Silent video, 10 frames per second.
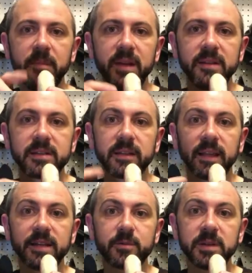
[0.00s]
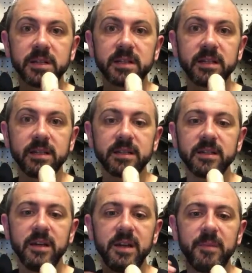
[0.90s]
means less resistance,
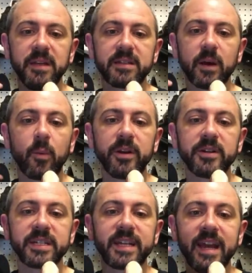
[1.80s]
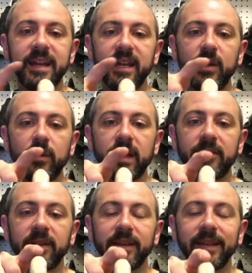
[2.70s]
means that when you're skating, you only
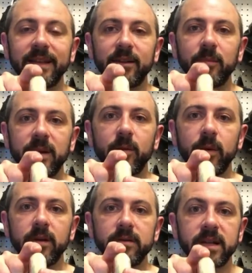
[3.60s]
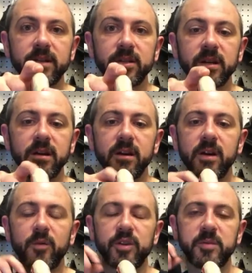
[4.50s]
have a little bit of wheel touching,
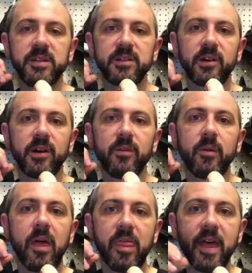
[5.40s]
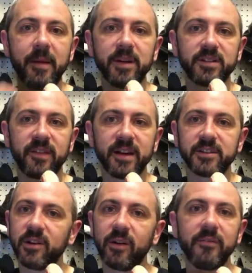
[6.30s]
which means you go that much
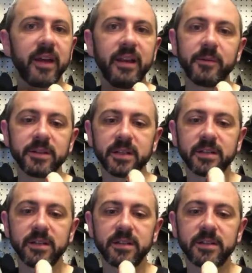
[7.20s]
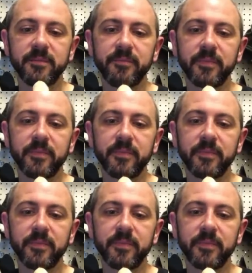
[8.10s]
faster. You don't have any resistance.